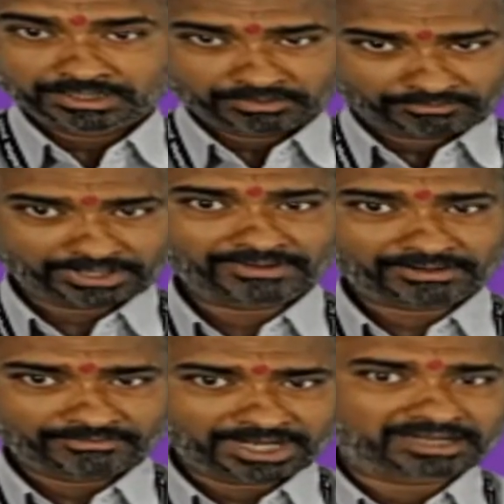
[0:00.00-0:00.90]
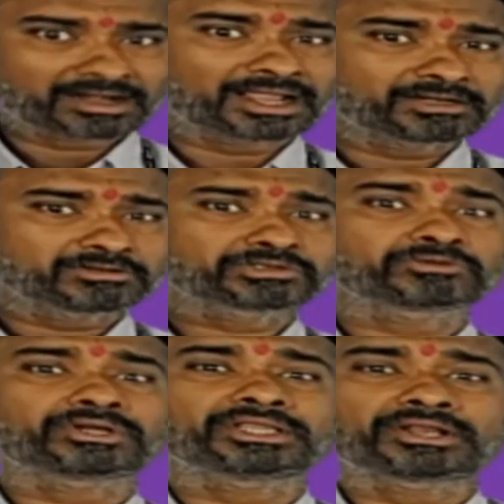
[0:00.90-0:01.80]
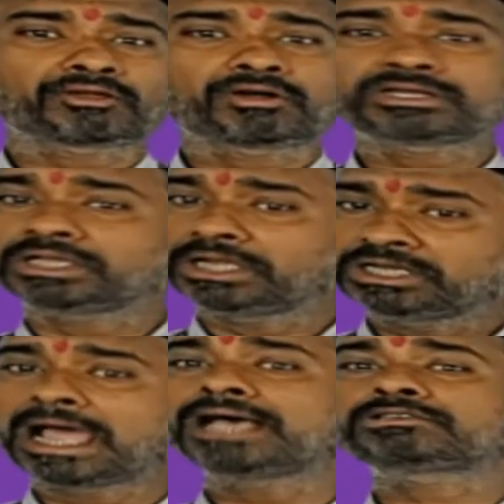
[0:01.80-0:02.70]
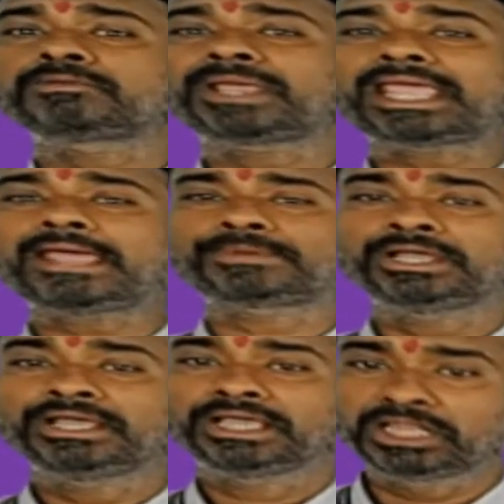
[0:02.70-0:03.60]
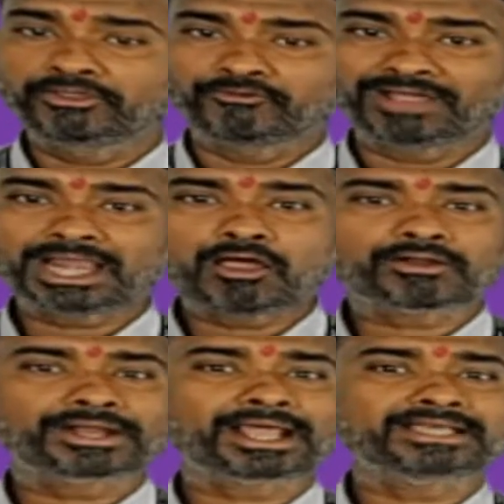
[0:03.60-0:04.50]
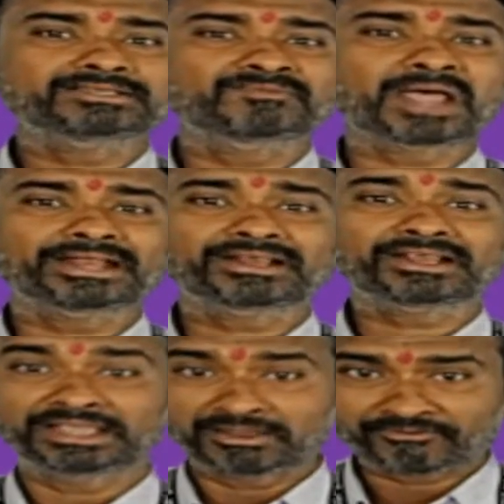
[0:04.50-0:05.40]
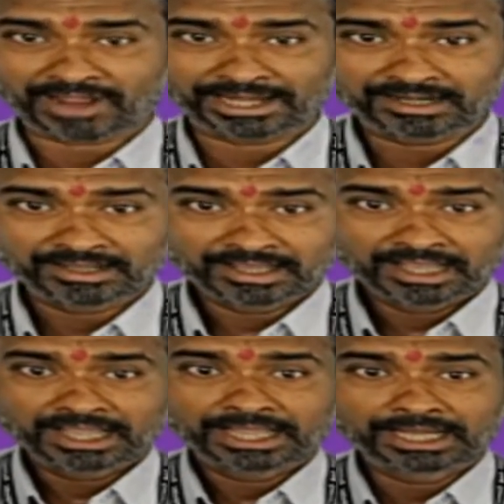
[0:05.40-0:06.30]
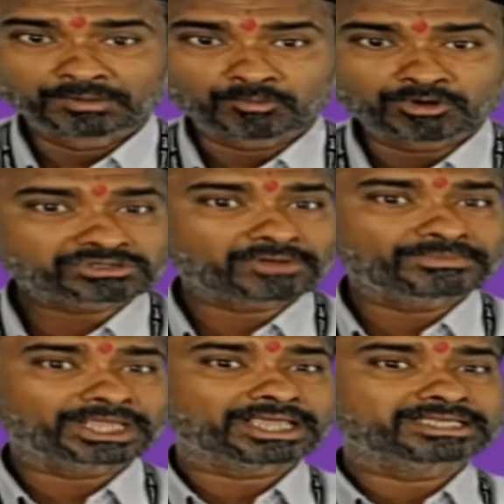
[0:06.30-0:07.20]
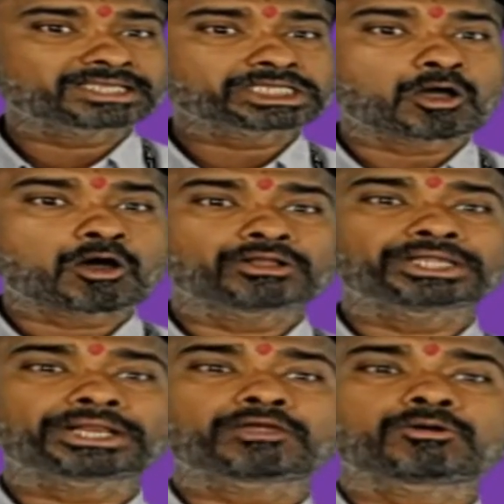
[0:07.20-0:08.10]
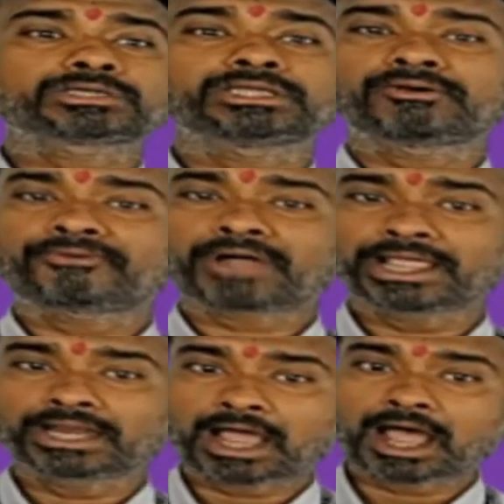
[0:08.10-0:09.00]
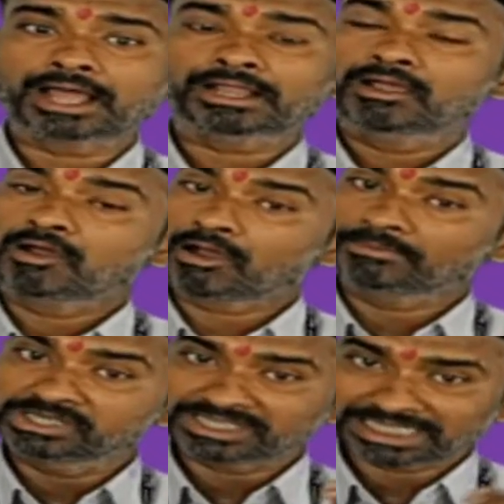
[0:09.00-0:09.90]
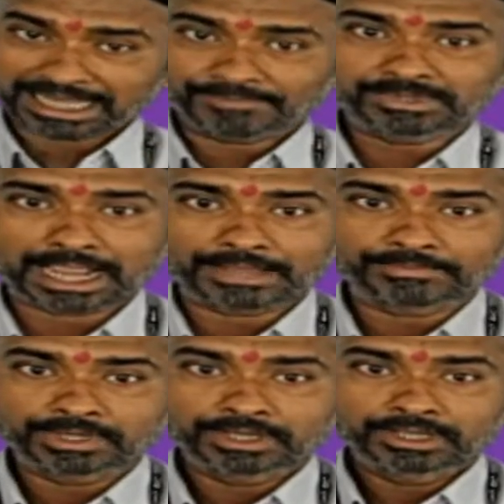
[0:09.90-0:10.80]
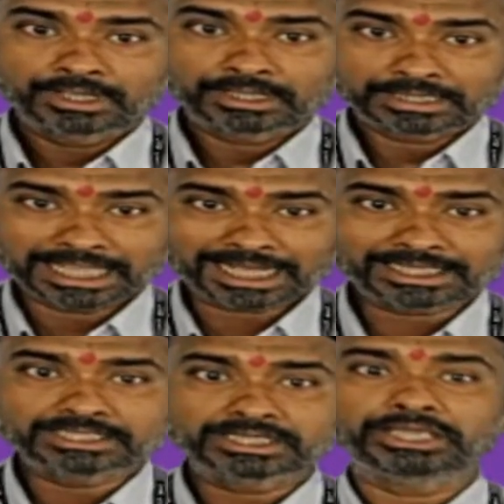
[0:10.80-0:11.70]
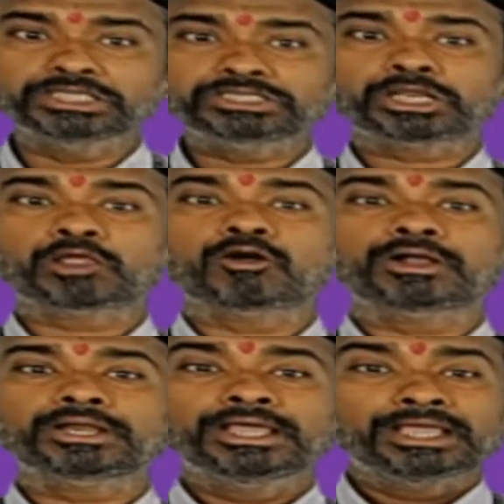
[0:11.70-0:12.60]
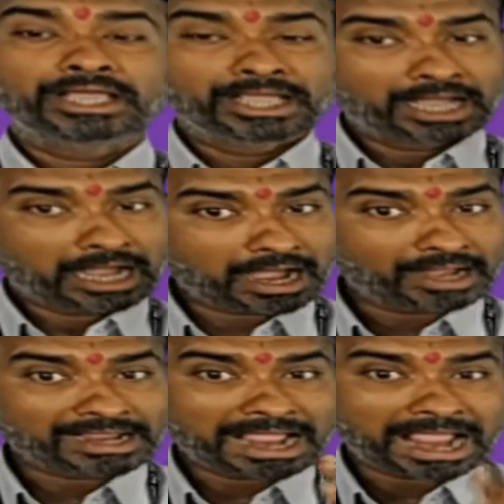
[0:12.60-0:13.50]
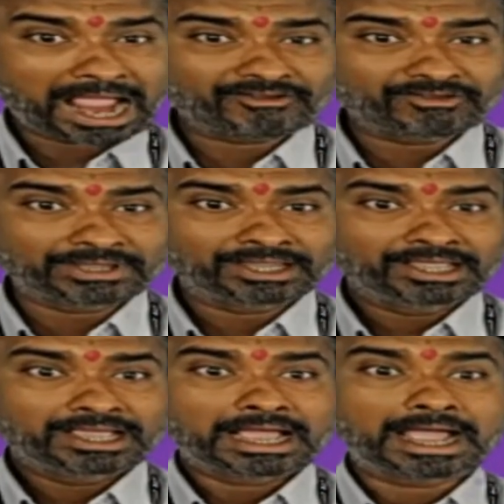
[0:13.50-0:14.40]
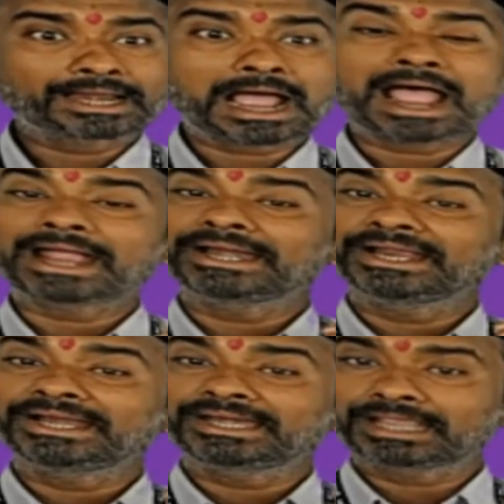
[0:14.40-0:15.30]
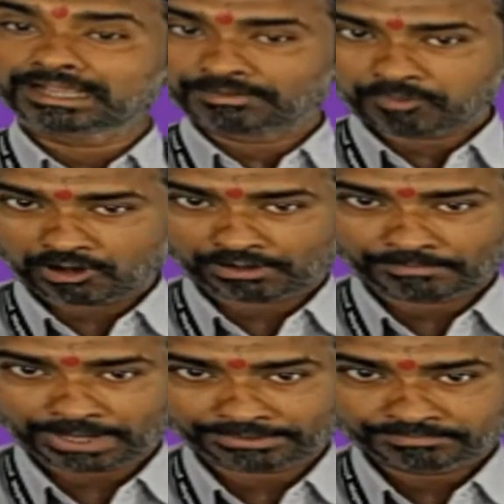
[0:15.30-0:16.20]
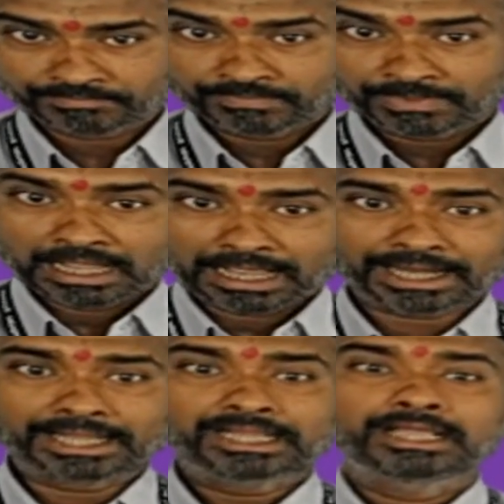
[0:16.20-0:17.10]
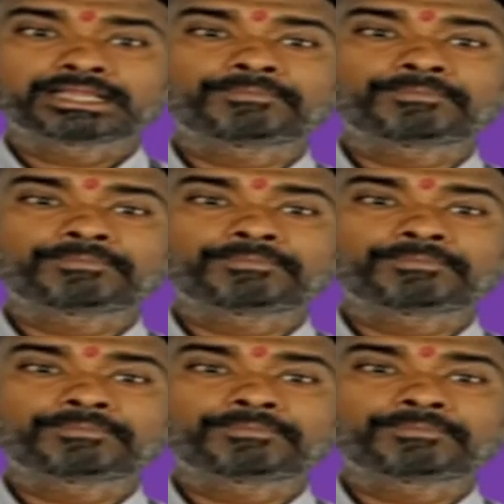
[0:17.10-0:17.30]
whenever we are trying to store the record, it has to be kept in the well organized manner in a file. In most of the cases, all the records in the file are of the same type. That is, each record are having an identical format. Again, the